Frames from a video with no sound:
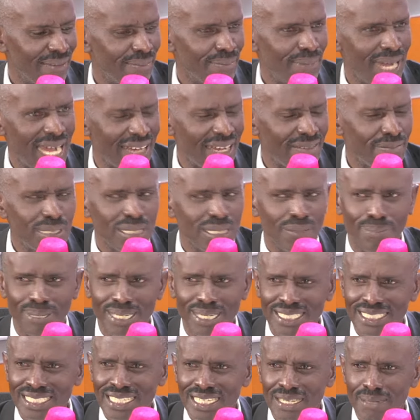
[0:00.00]
I've been
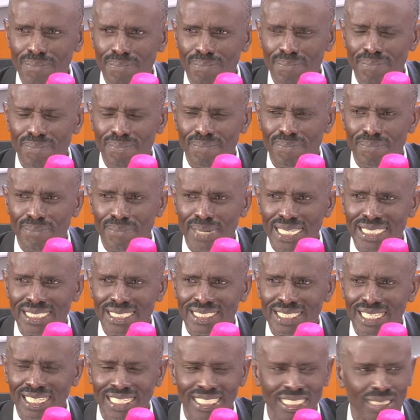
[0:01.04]
placed in, my
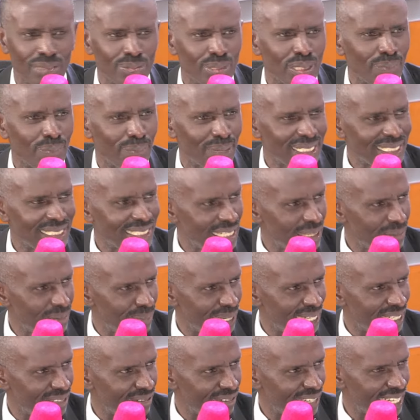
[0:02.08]
child has been placed in
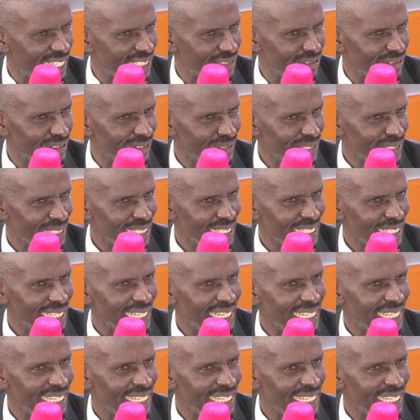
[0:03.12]
band five. Mm-hmm.